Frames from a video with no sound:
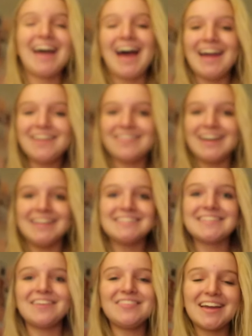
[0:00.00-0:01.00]

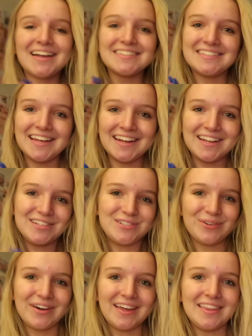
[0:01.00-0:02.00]
Anyways, if you guys did
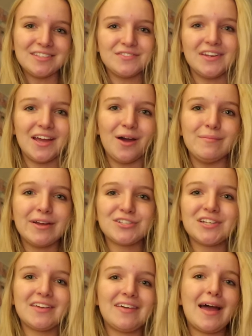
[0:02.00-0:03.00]
enjoy this video, make
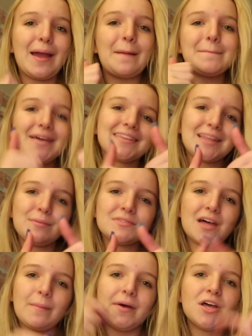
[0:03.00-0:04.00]
sure you give it a big thumbs
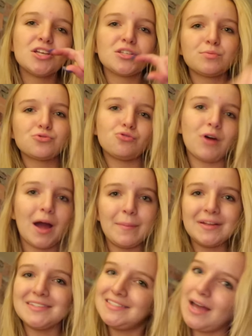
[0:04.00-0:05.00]
up,
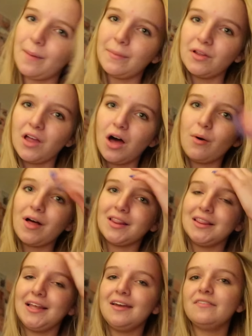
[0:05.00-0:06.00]
subscribe down below,
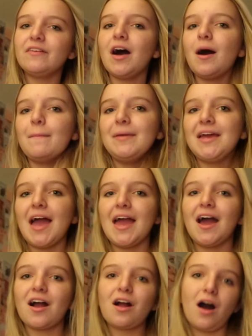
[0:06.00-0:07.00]
leave me
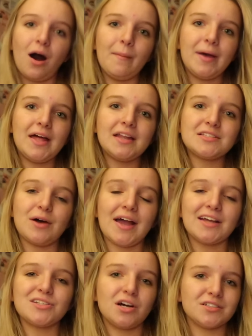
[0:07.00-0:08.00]
a comment so I
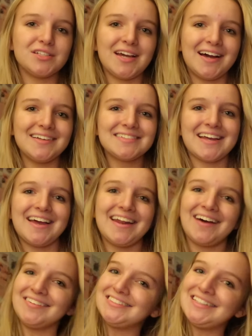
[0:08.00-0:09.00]
can talk to you guys, and
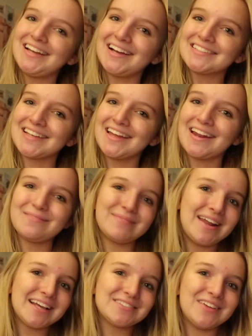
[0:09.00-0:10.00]
I'll see you guys in my
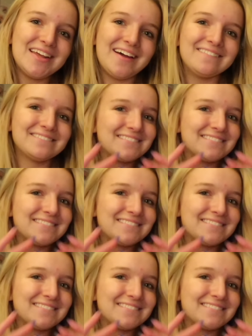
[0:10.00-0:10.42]
next video.